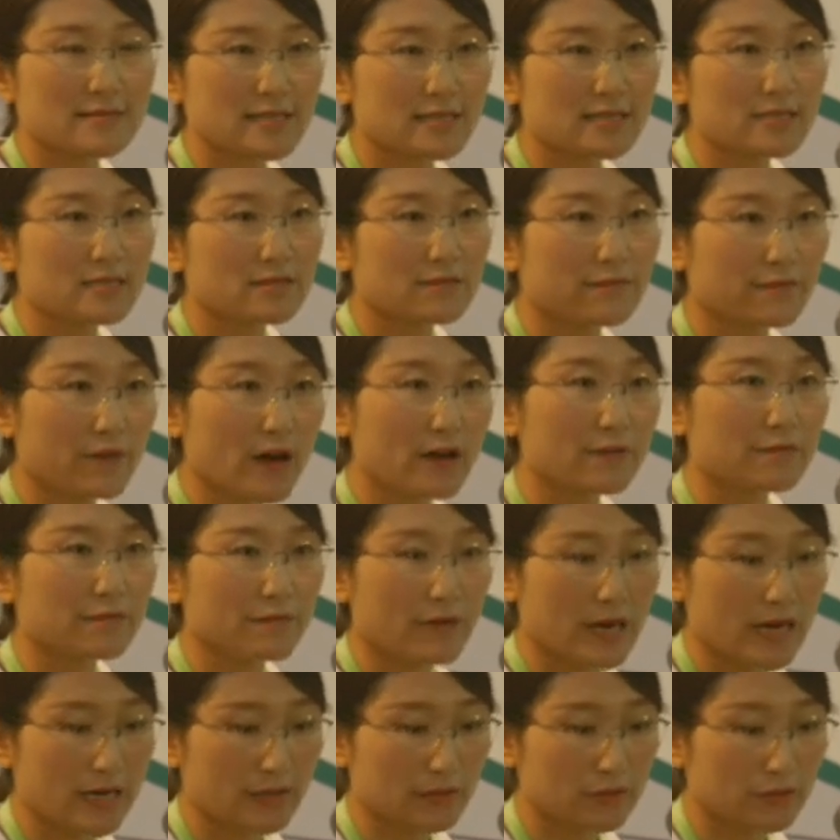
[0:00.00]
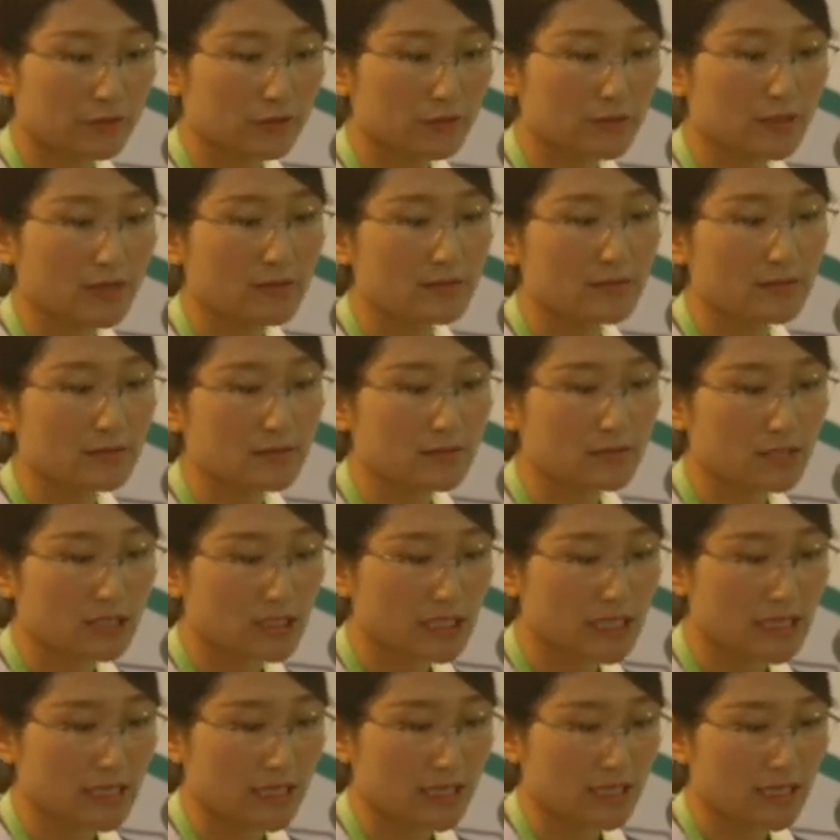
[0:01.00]

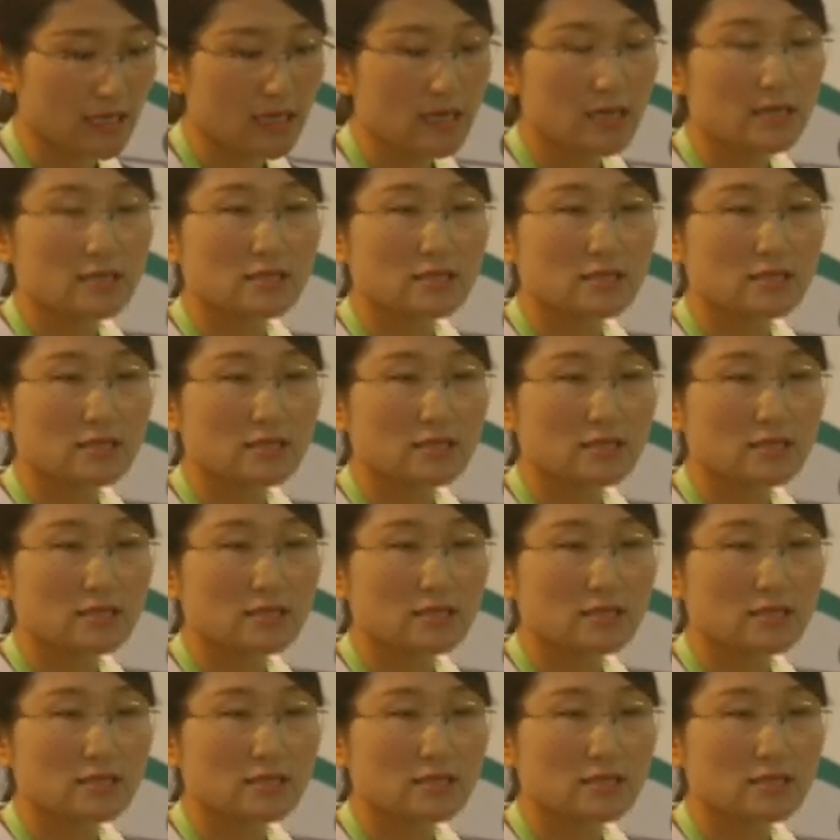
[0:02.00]
655/2013,